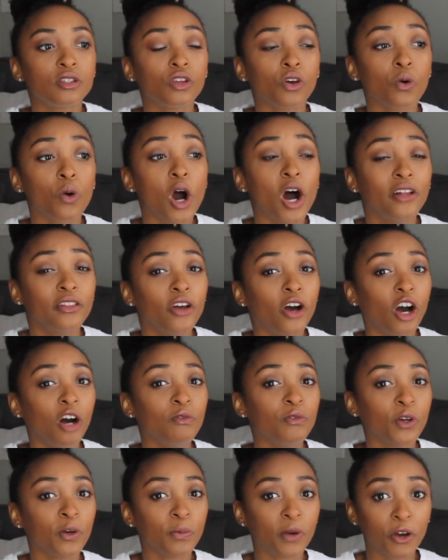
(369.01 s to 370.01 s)
So on the
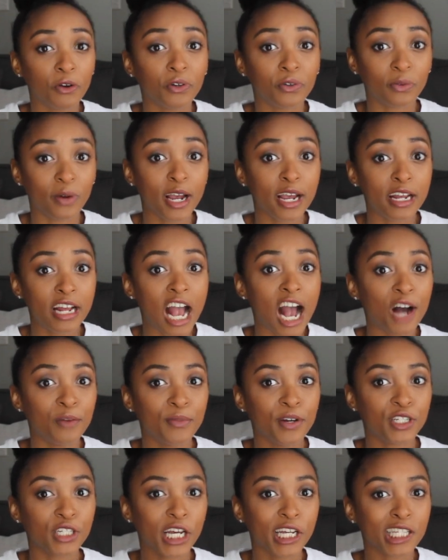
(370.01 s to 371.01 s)
envelope, I would write how
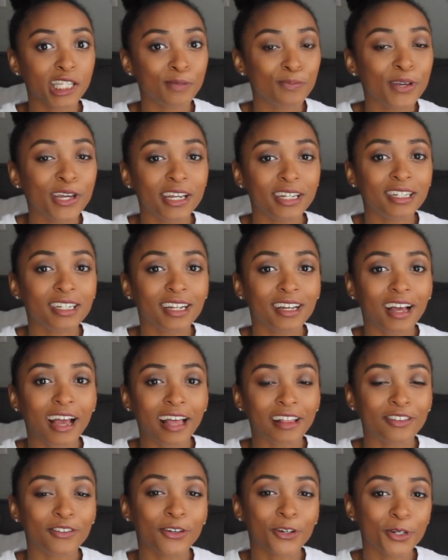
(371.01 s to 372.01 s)
much I spent
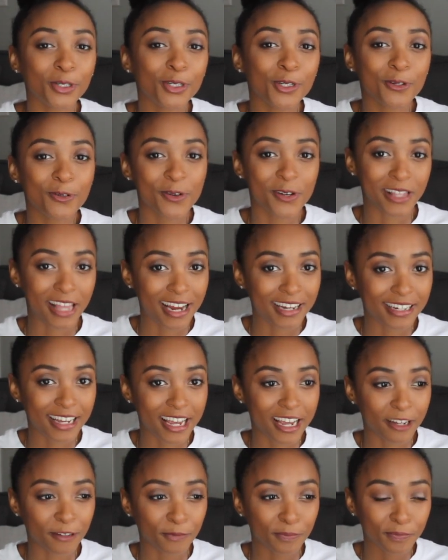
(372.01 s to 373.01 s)
at the grocery store that
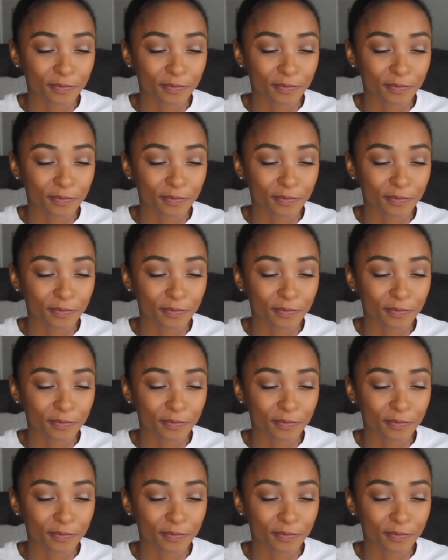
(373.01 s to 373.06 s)
day,